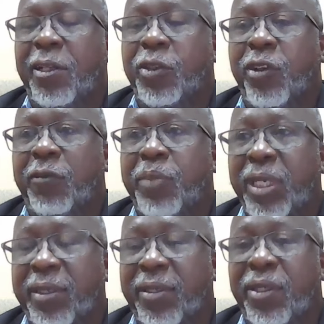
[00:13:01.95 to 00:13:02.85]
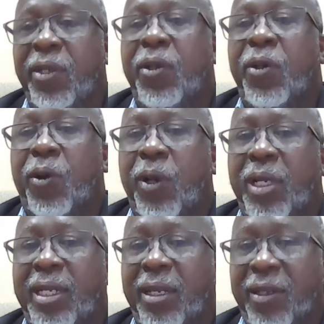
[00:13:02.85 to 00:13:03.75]
their country of birth
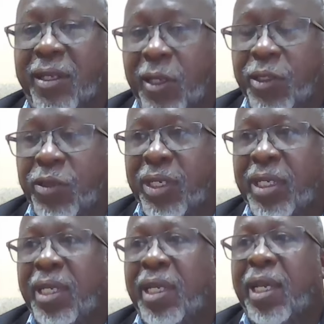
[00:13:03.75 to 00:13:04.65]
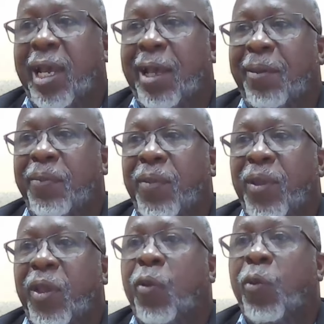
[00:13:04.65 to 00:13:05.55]
or in another country,
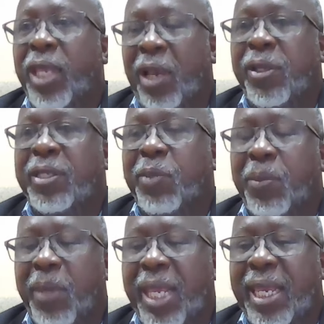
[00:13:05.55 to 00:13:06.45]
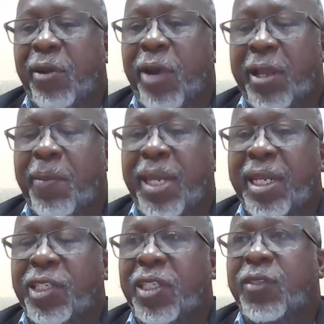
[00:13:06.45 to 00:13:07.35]
we are going to be making
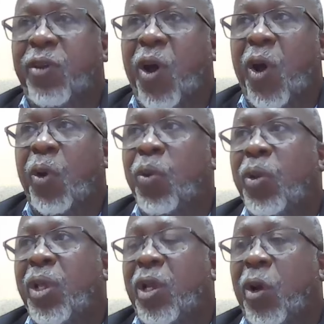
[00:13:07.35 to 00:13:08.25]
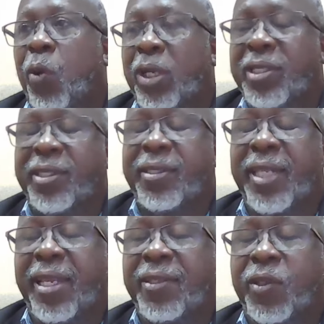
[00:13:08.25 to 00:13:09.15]
recommendations for how or what
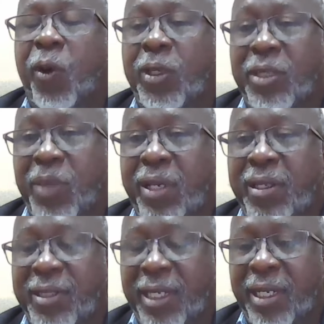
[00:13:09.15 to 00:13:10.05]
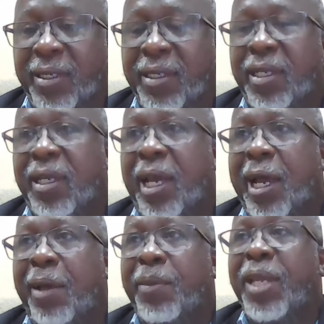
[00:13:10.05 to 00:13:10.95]
things ought to be considered
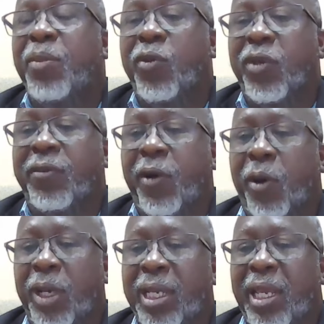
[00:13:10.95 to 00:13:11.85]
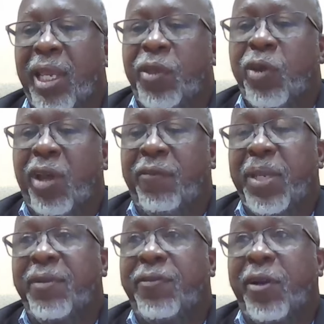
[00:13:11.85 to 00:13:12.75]
in moving forward. You
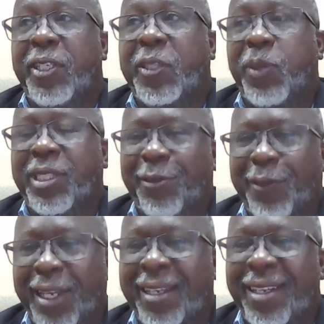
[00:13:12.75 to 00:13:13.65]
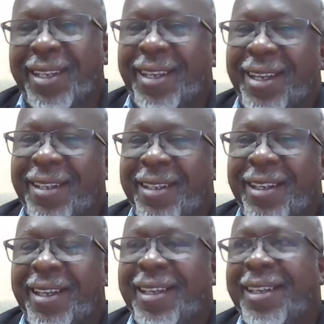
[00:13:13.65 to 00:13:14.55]
have been very specific
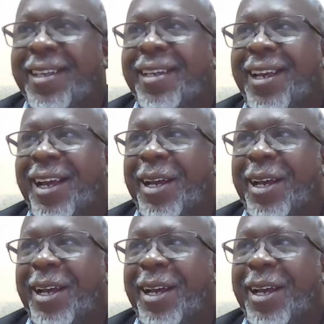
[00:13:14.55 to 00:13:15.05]
in the